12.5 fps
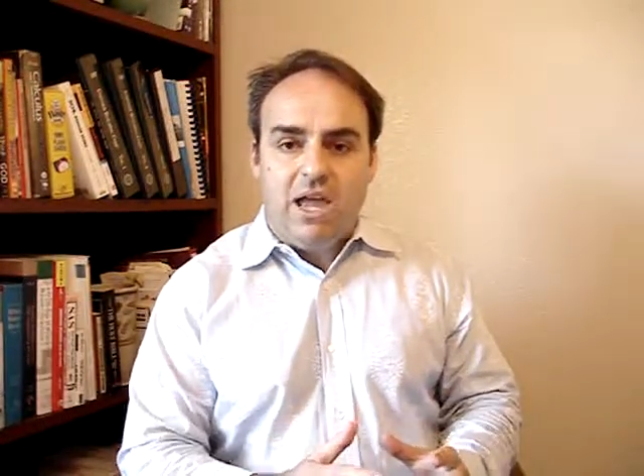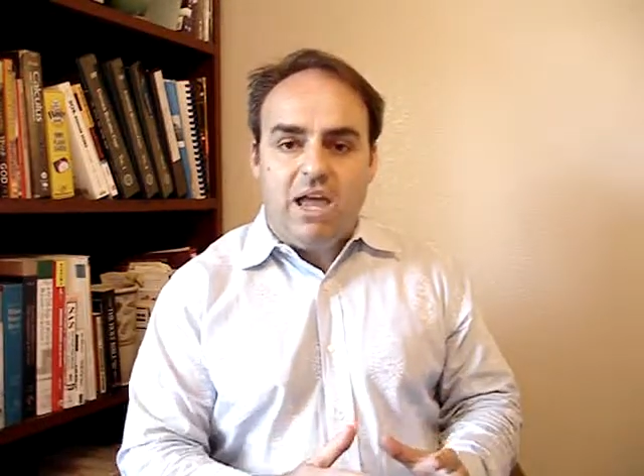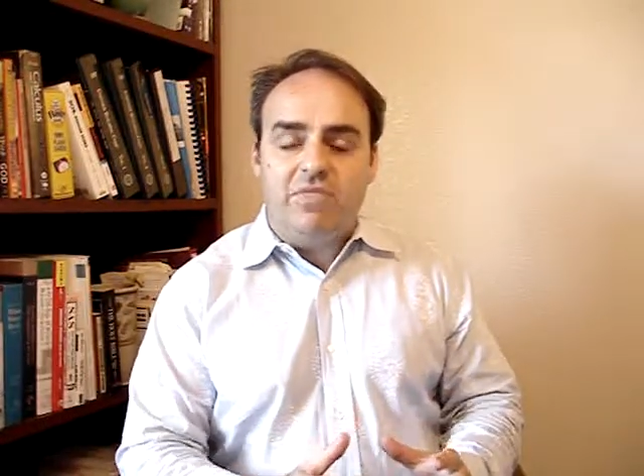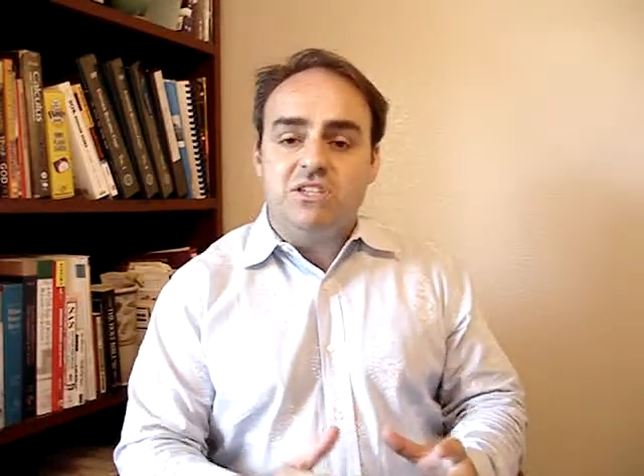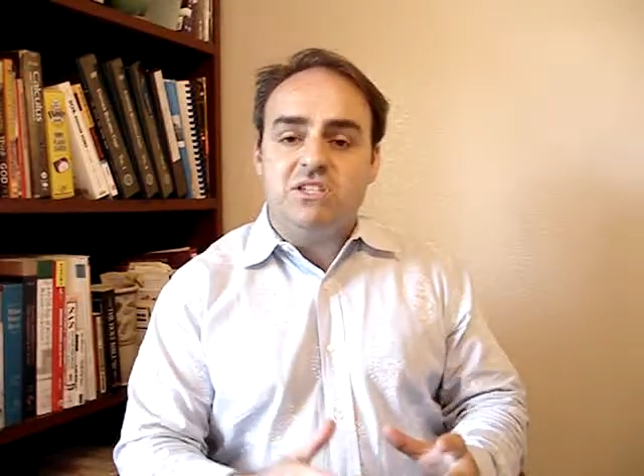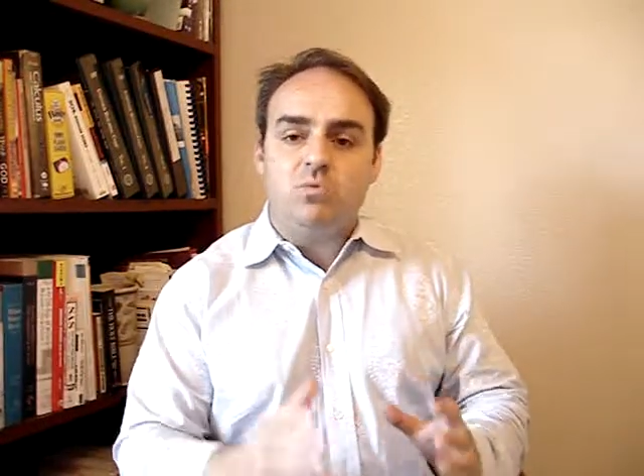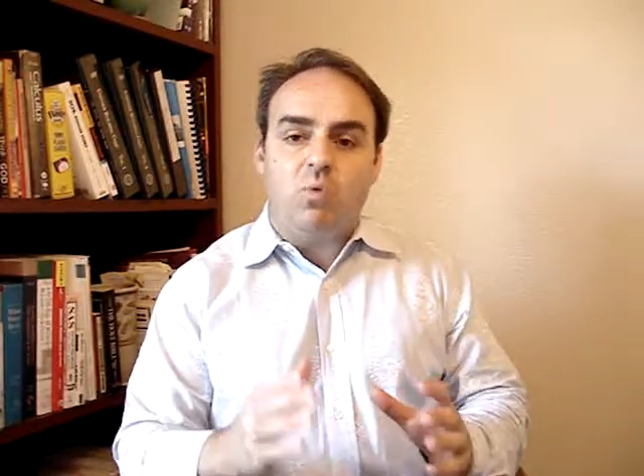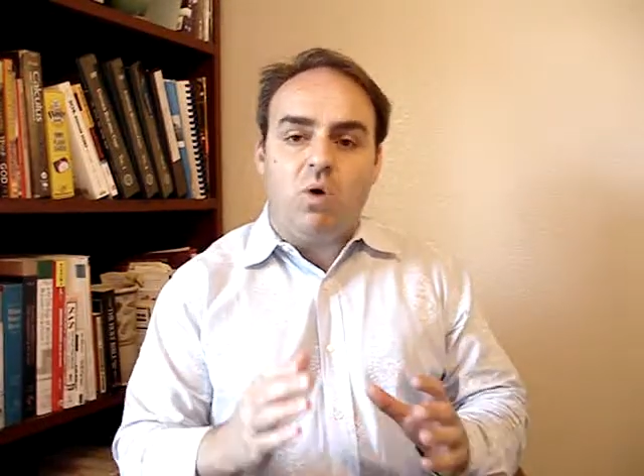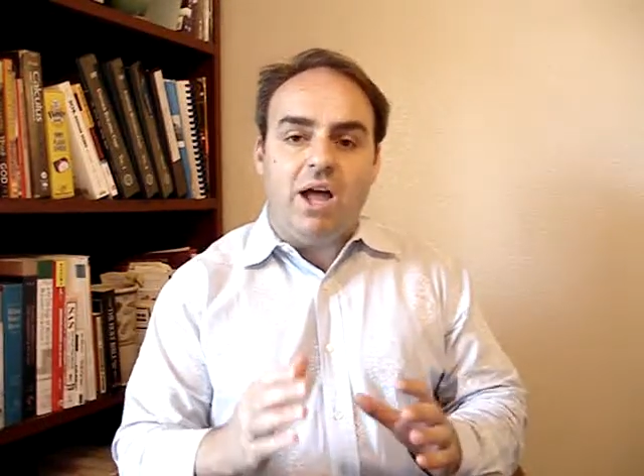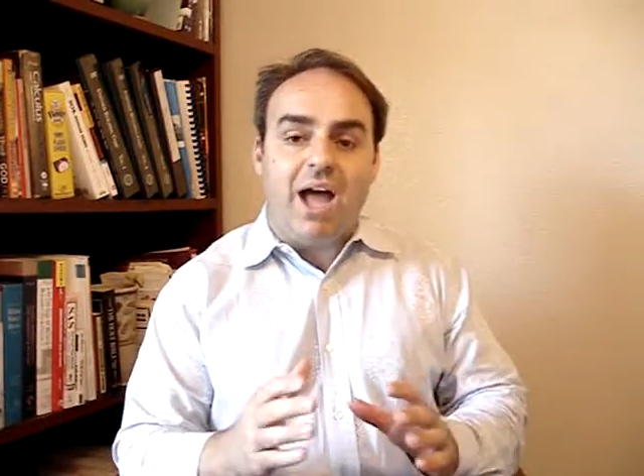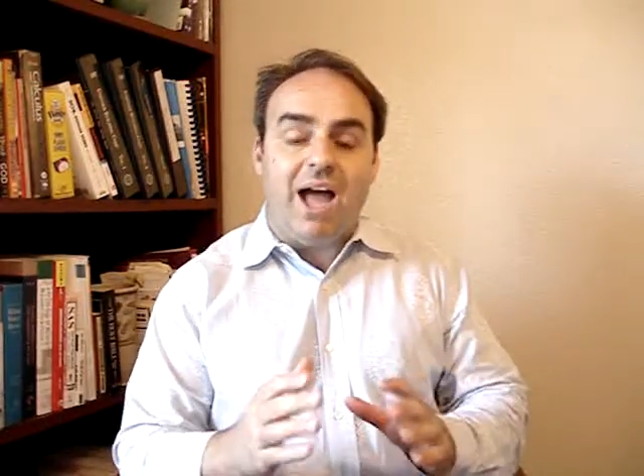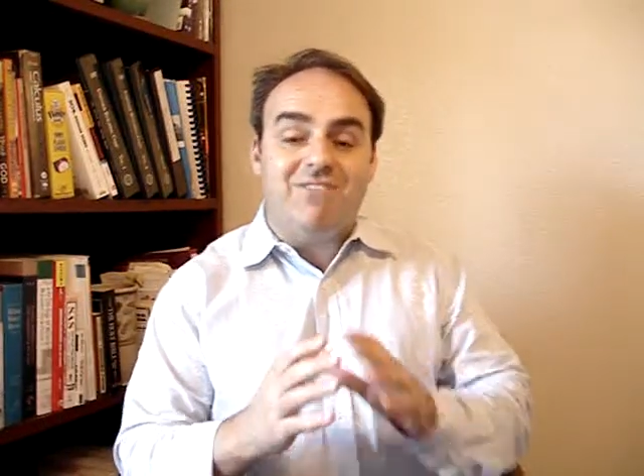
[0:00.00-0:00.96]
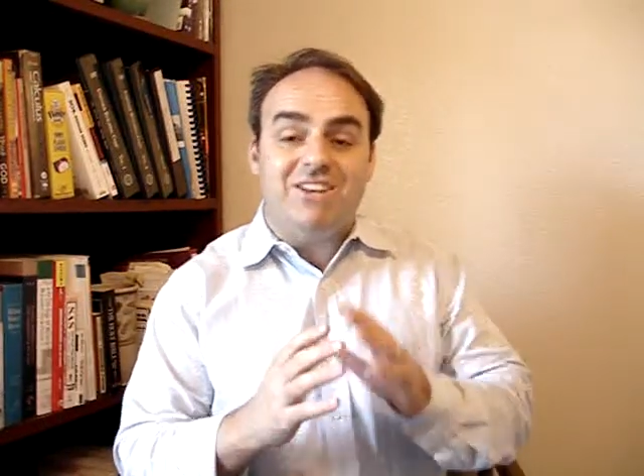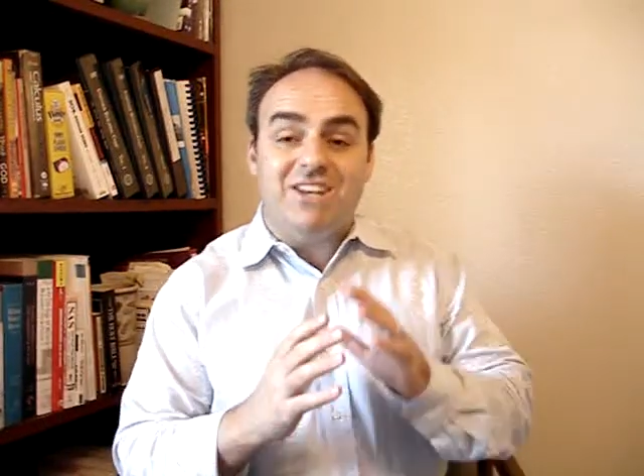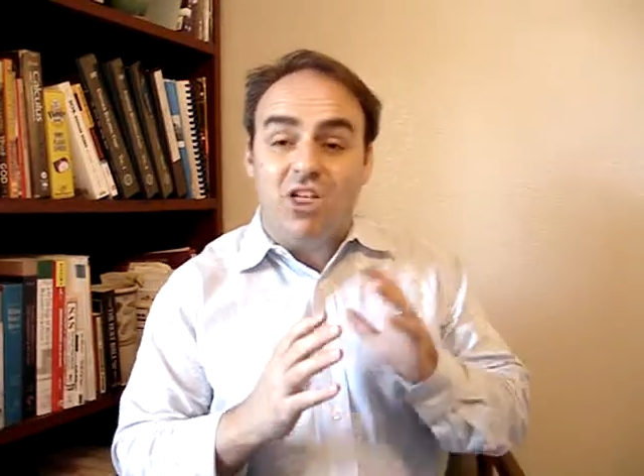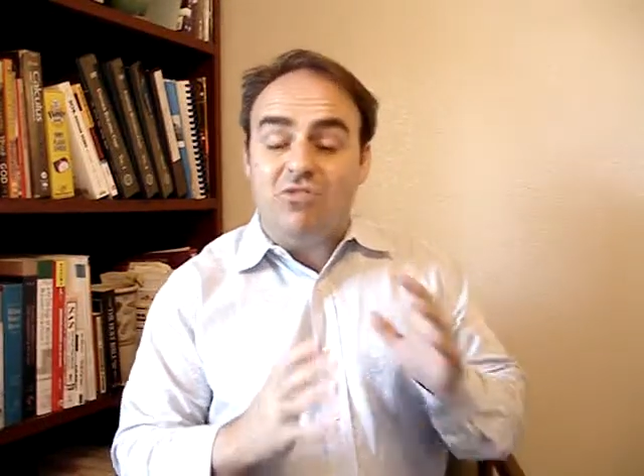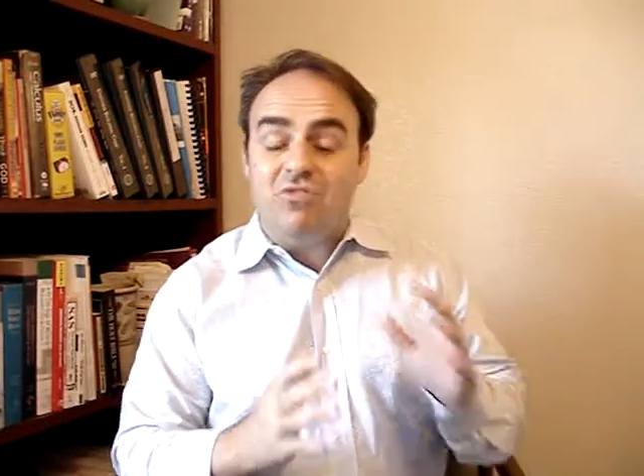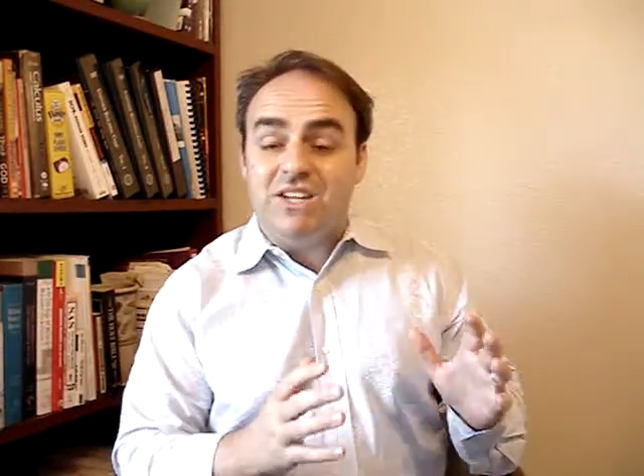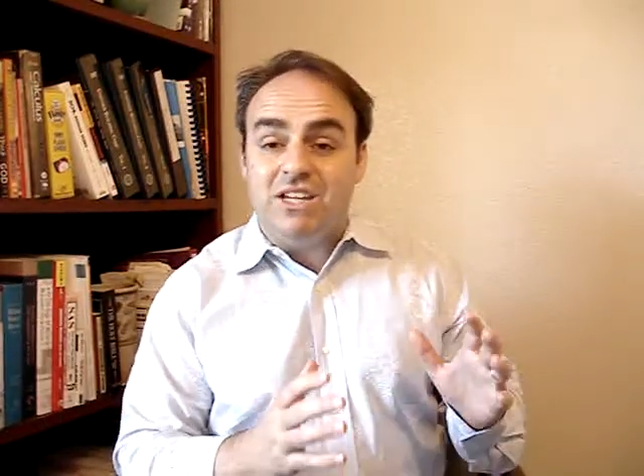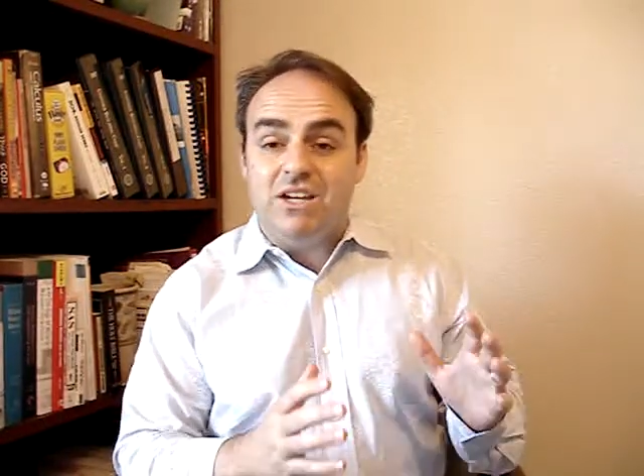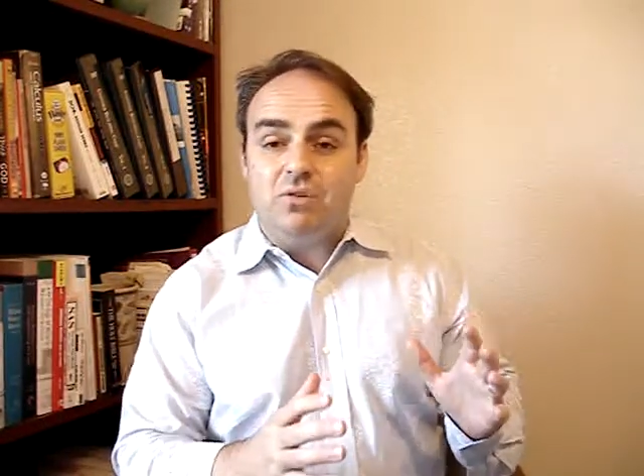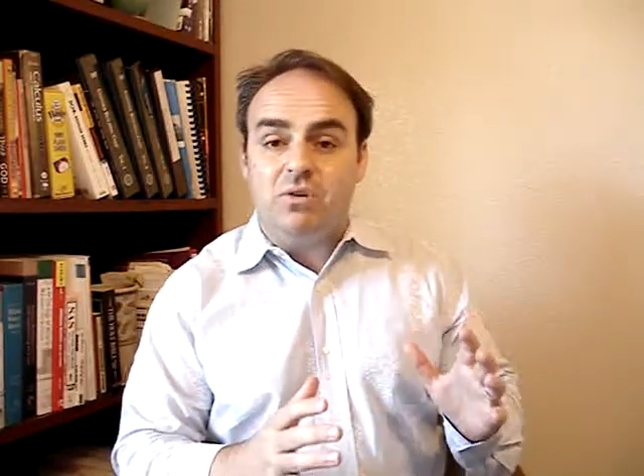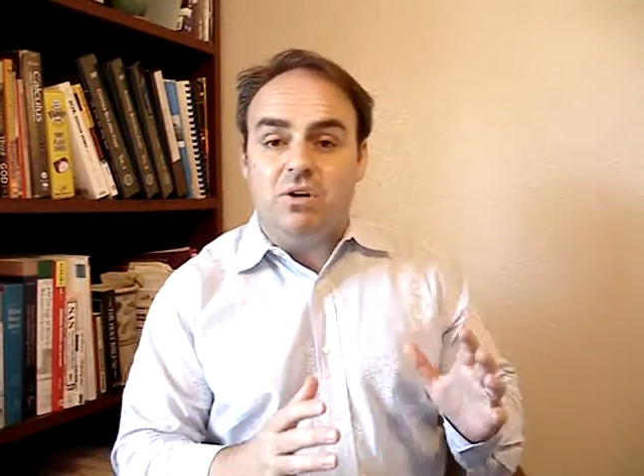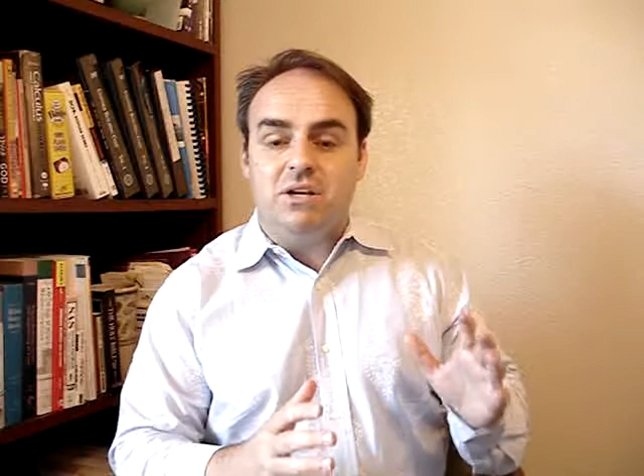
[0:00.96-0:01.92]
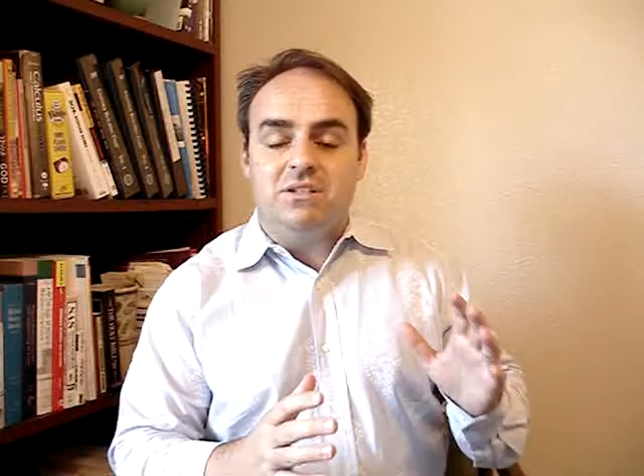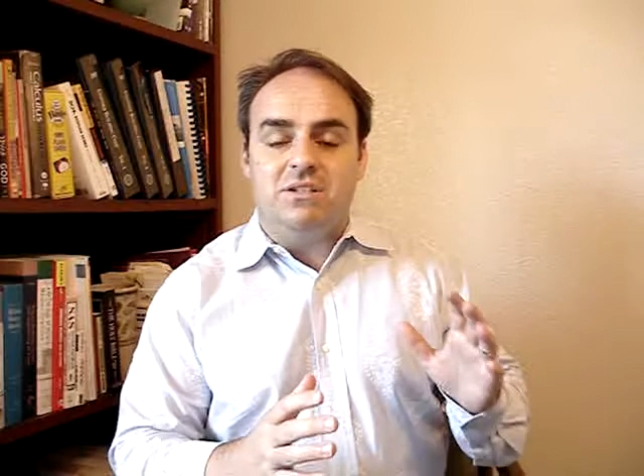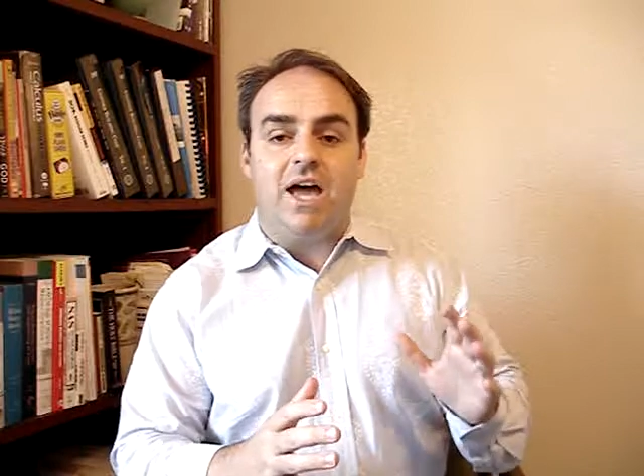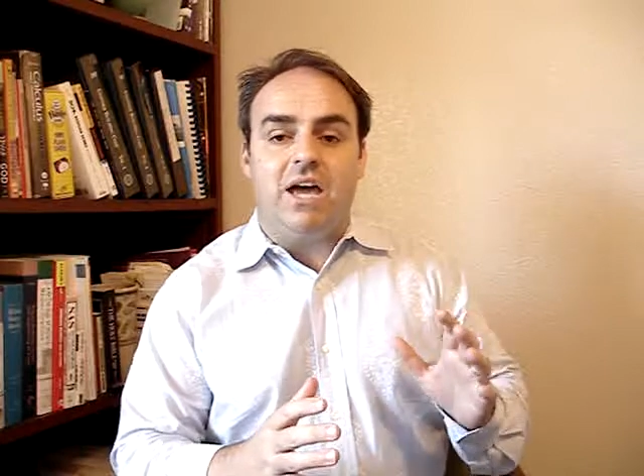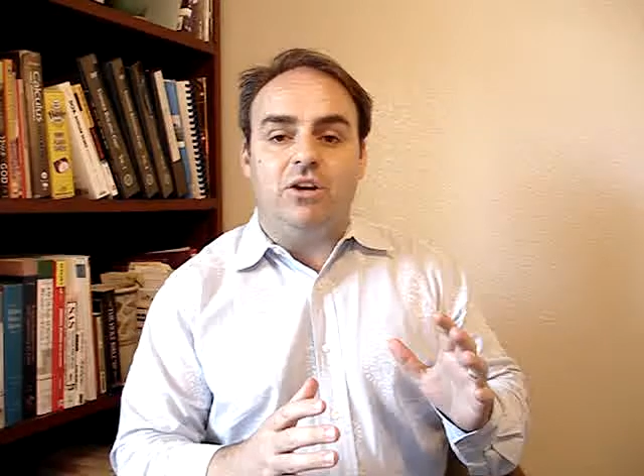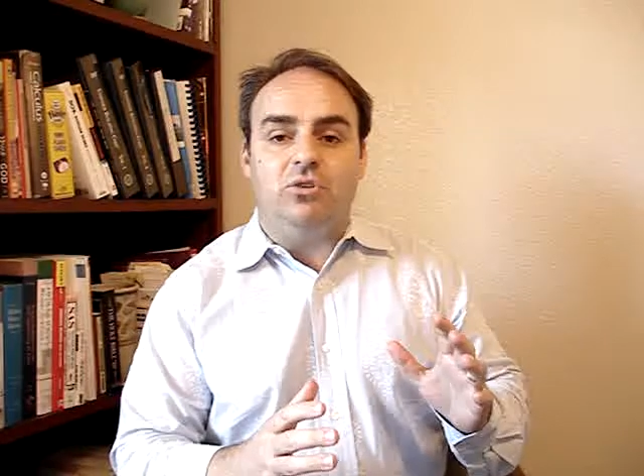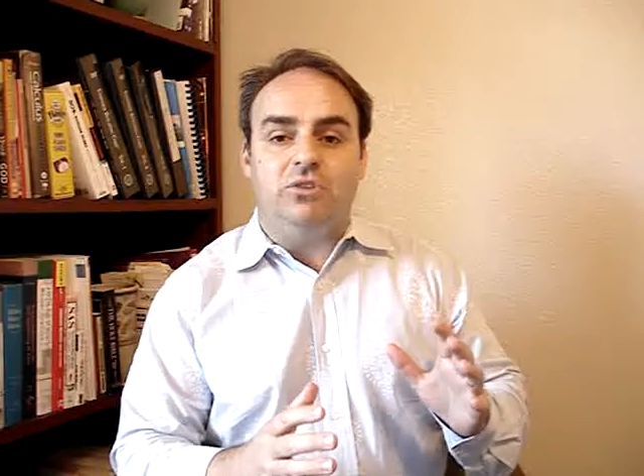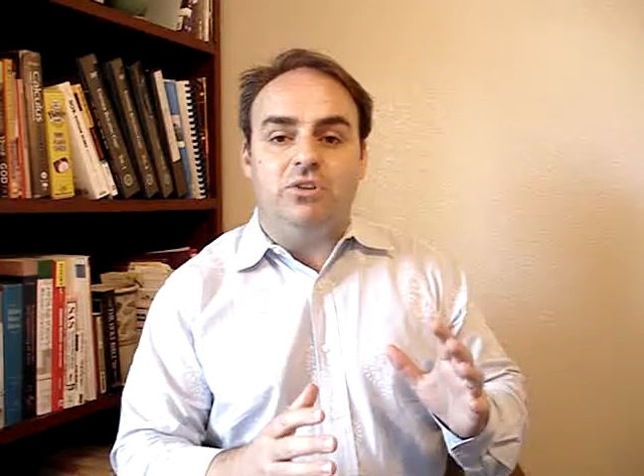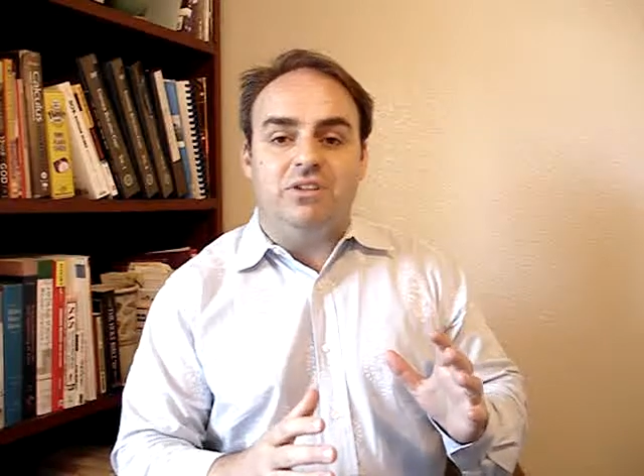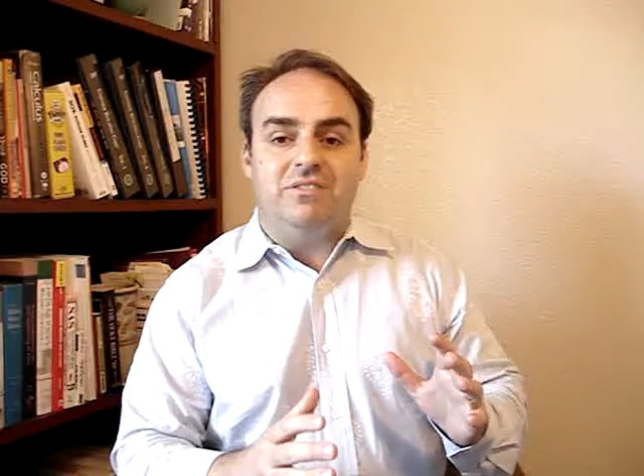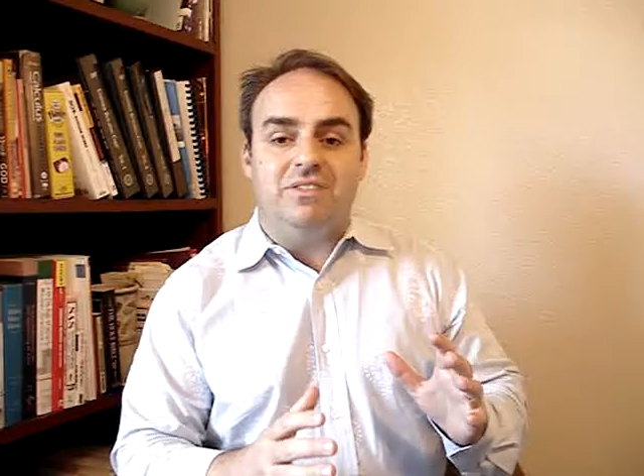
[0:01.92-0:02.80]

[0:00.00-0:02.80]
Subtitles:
And this is why I have another video titled,